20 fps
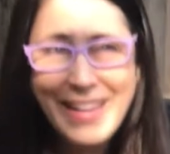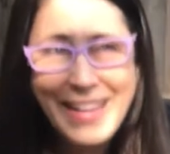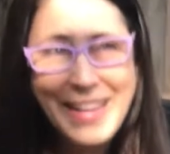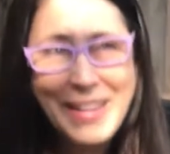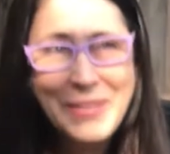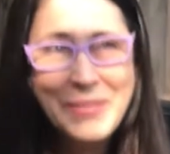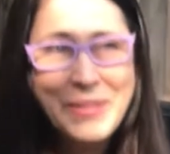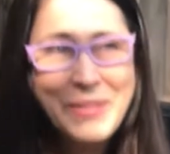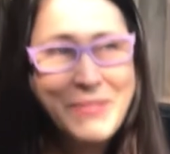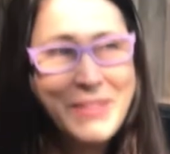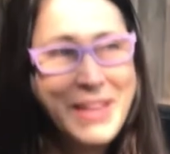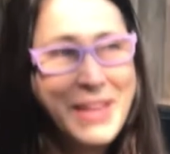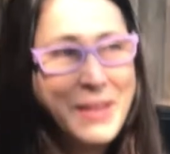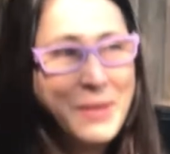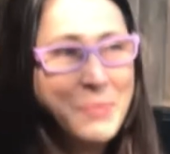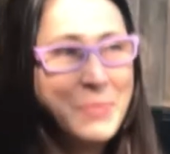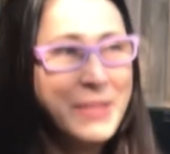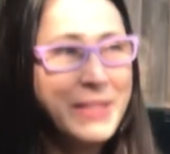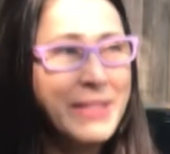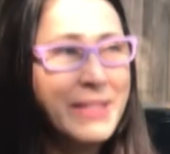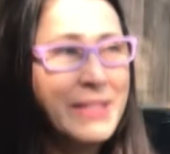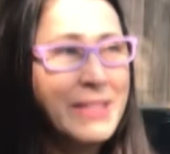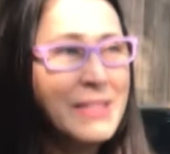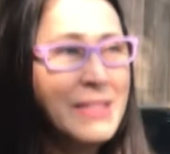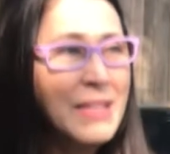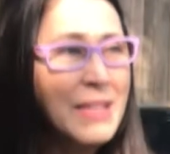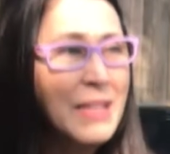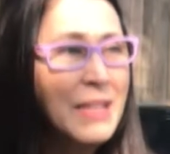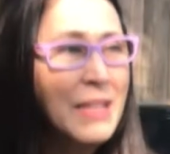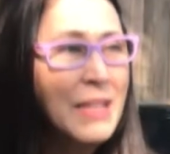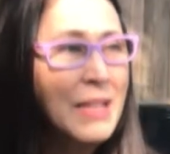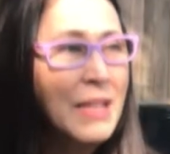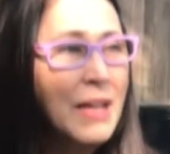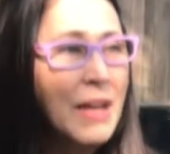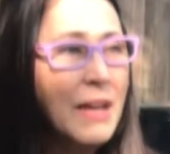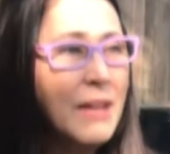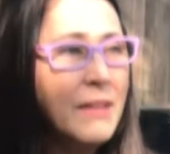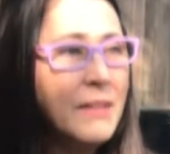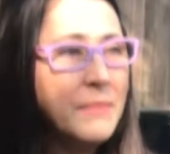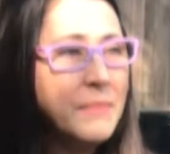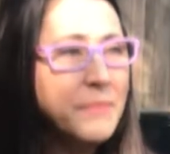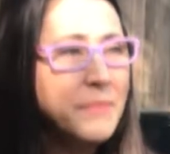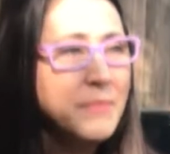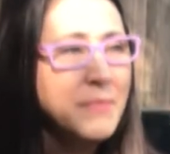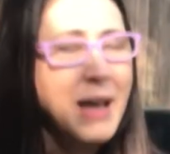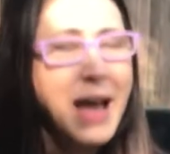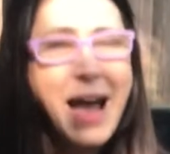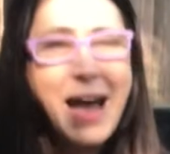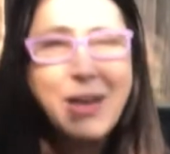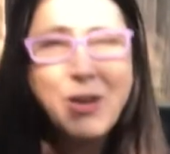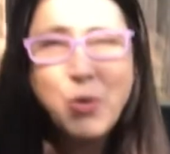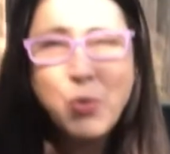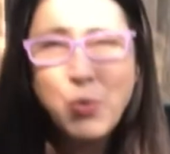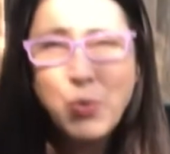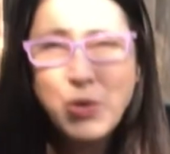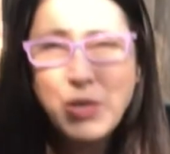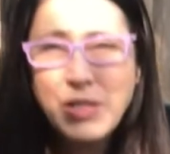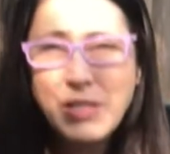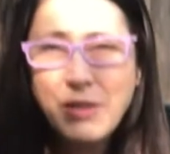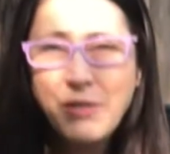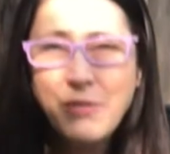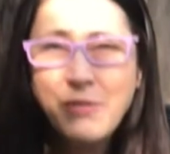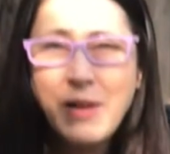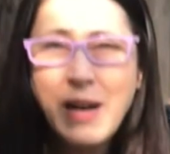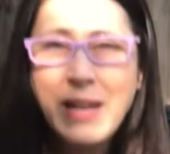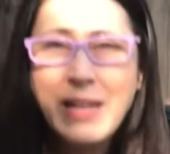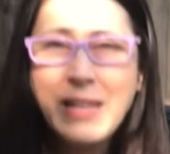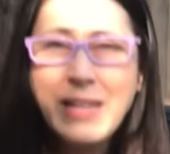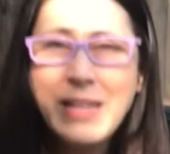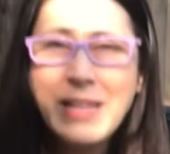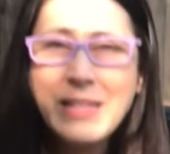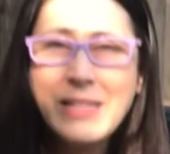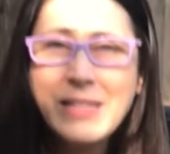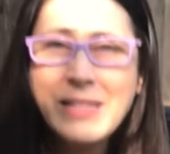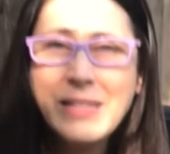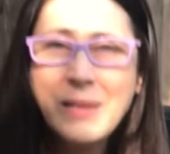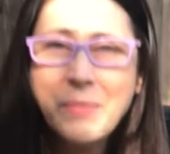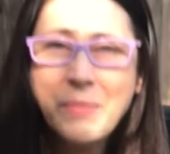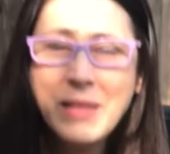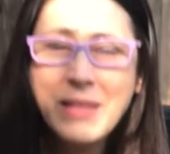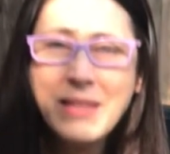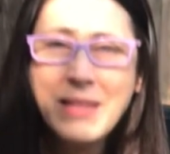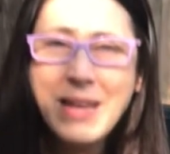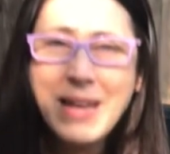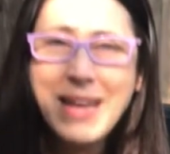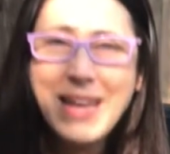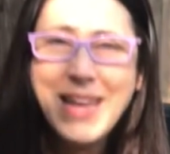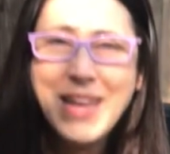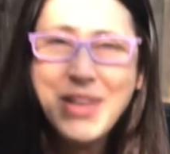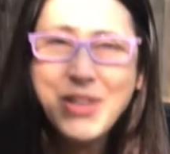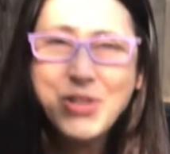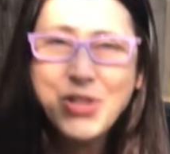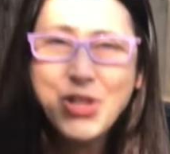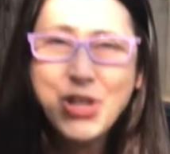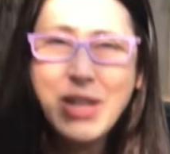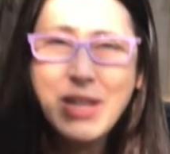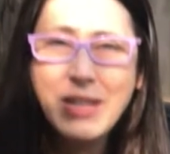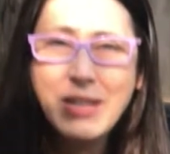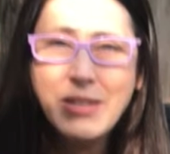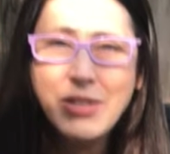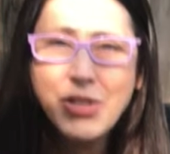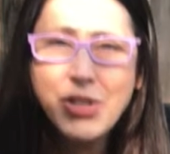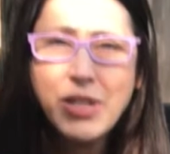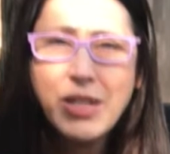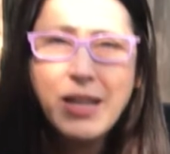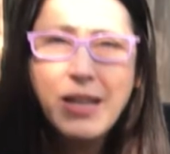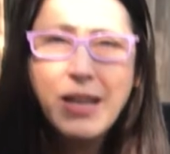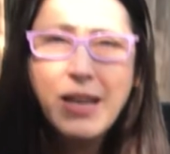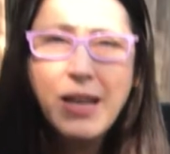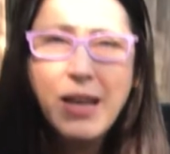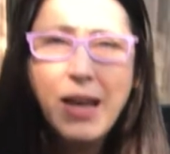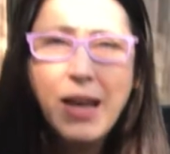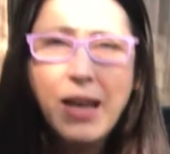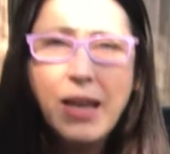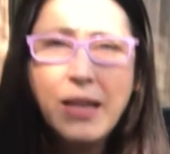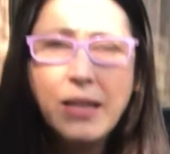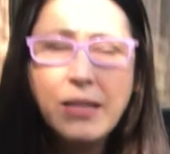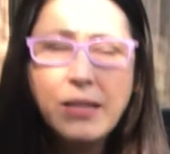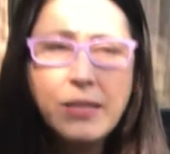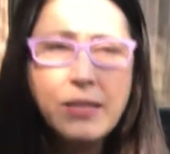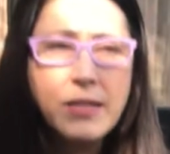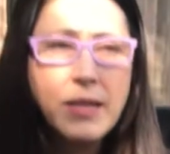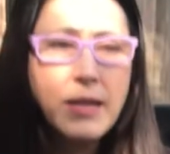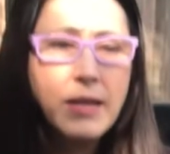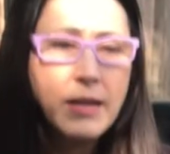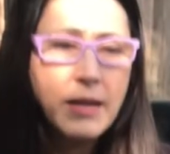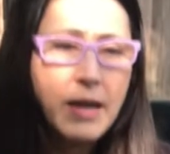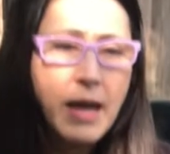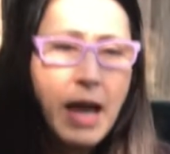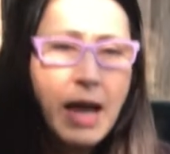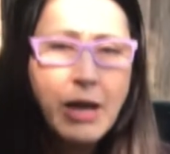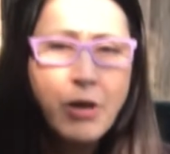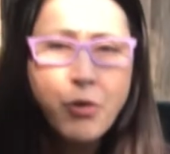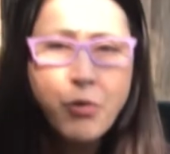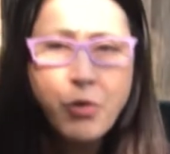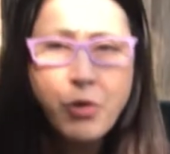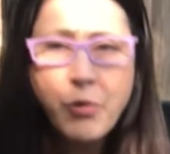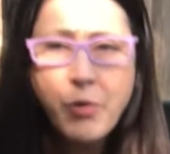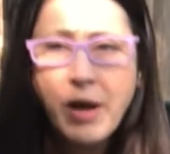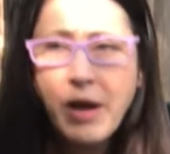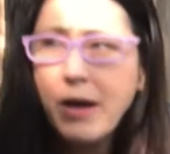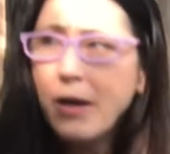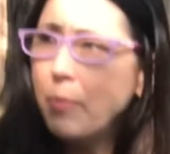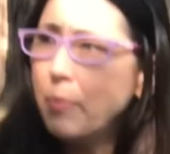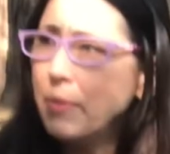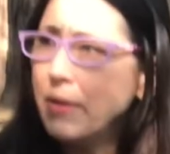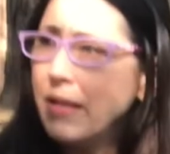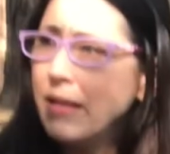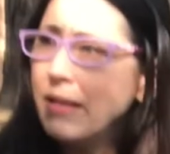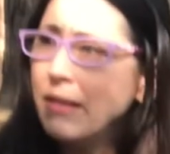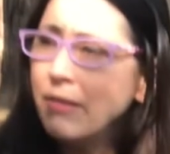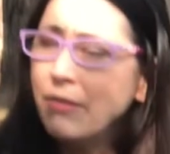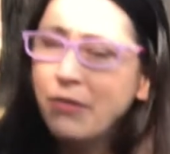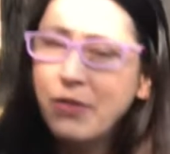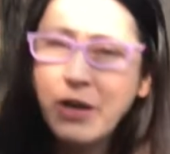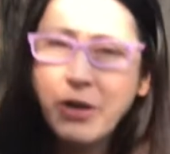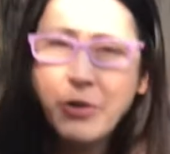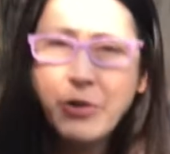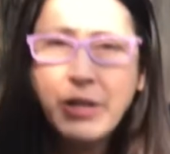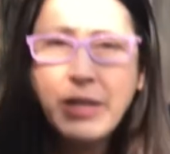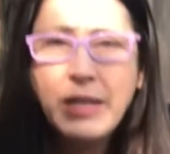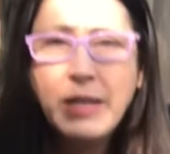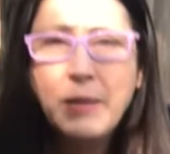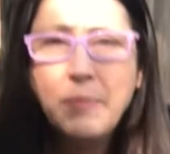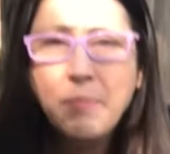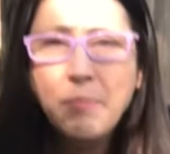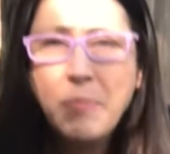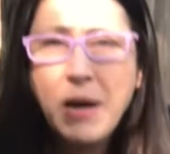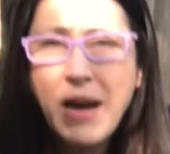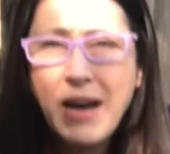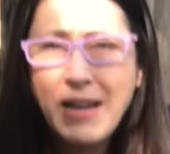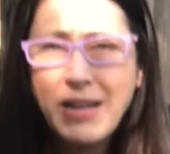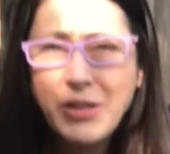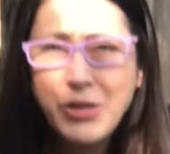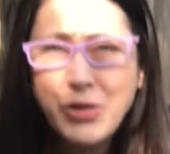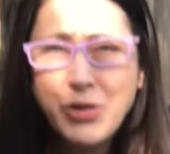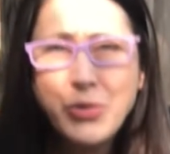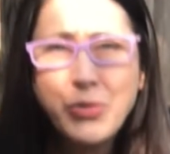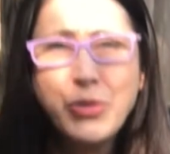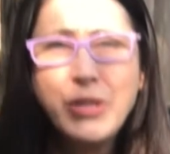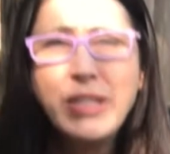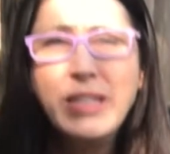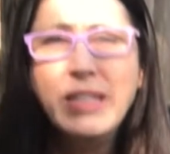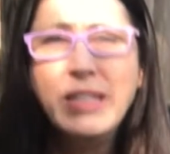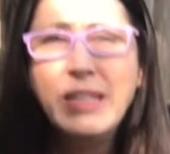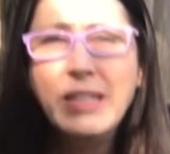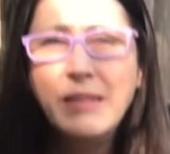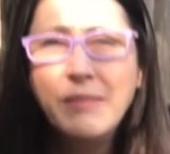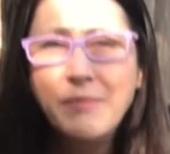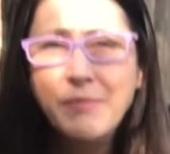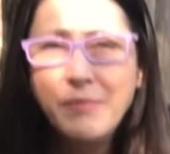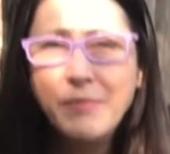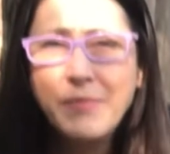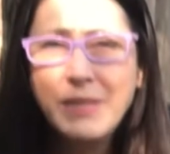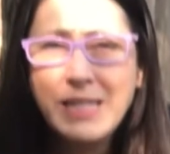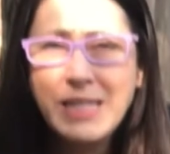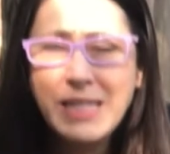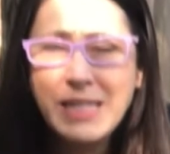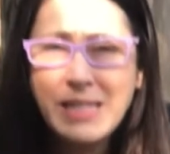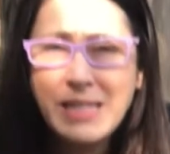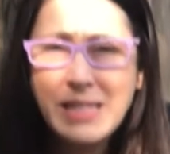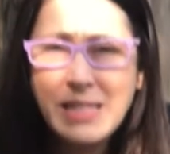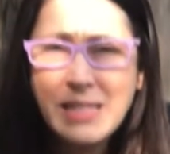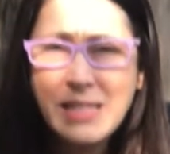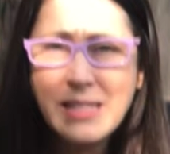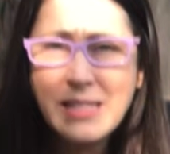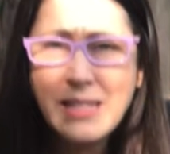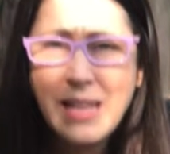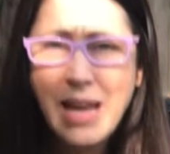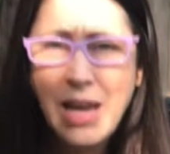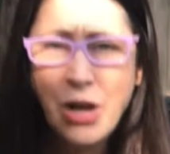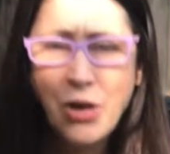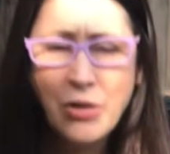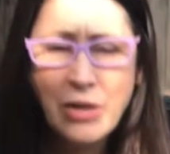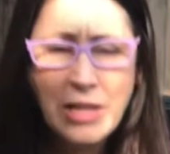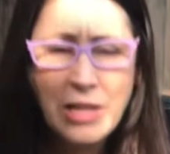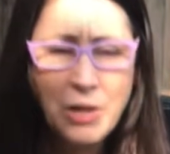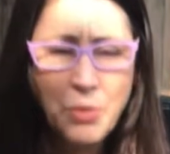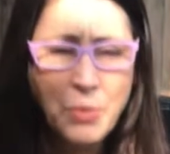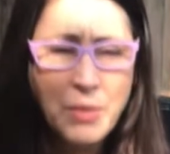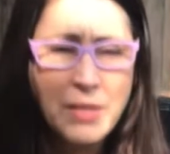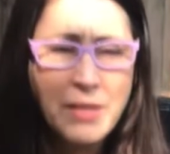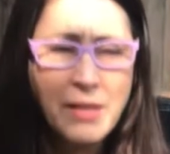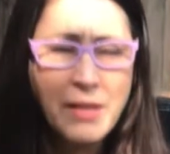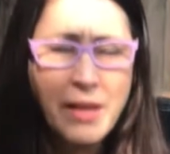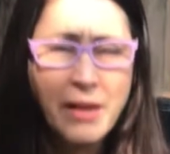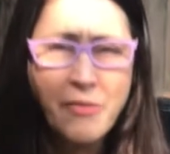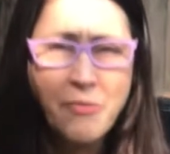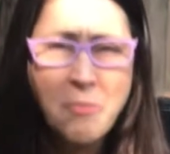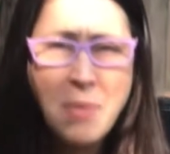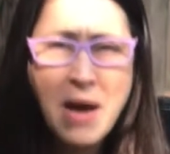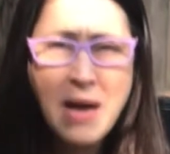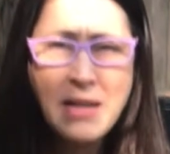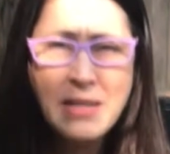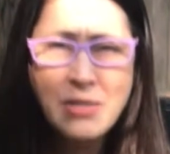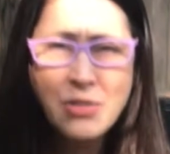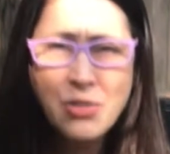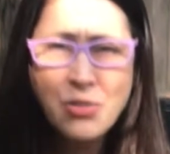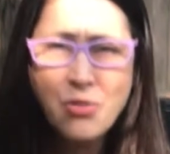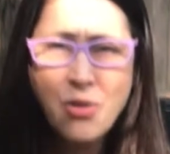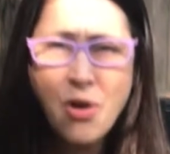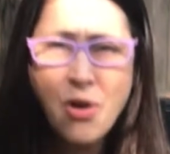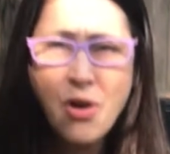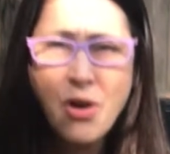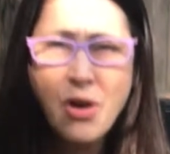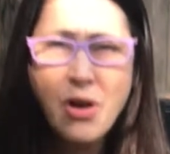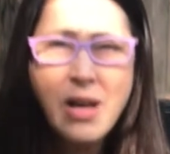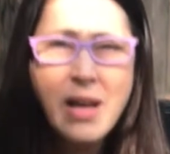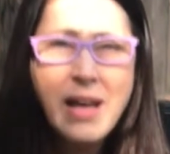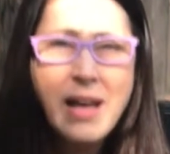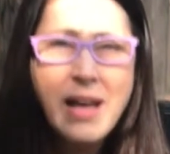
I don't even know how to put this. I don't want to fight against something that I can't change. And I grew up in a very pine tree dense area with a lot of pine straw.